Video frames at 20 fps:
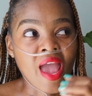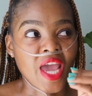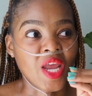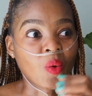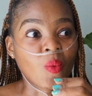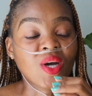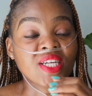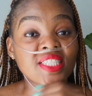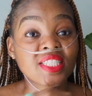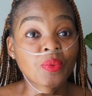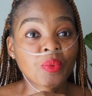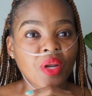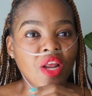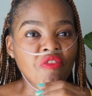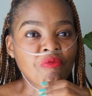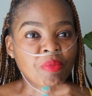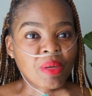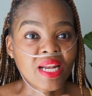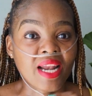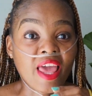and what it would
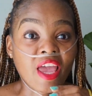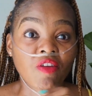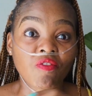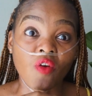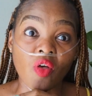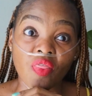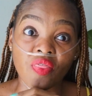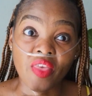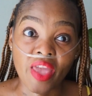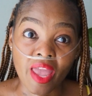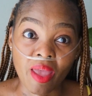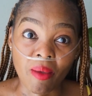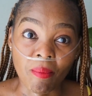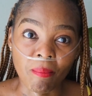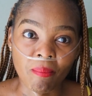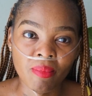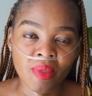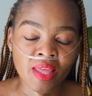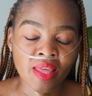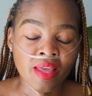have been like for
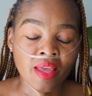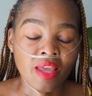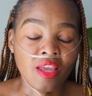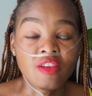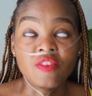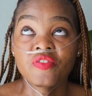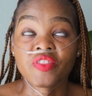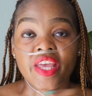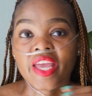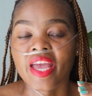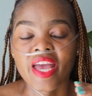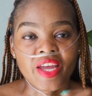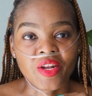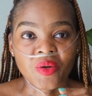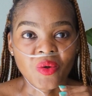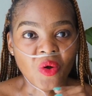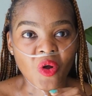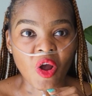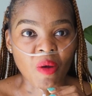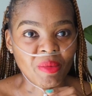them if they
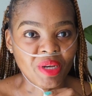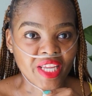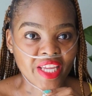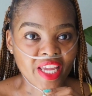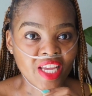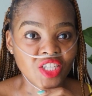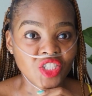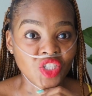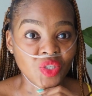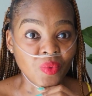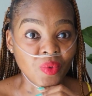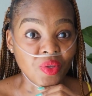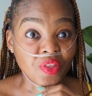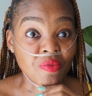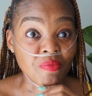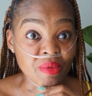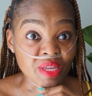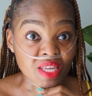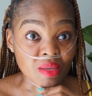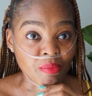had no communication
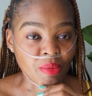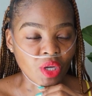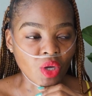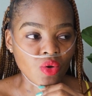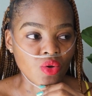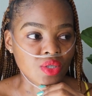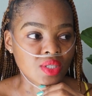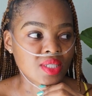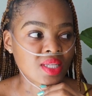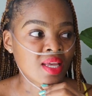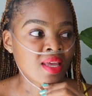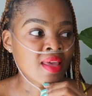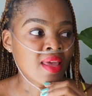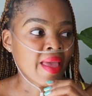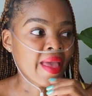with me, because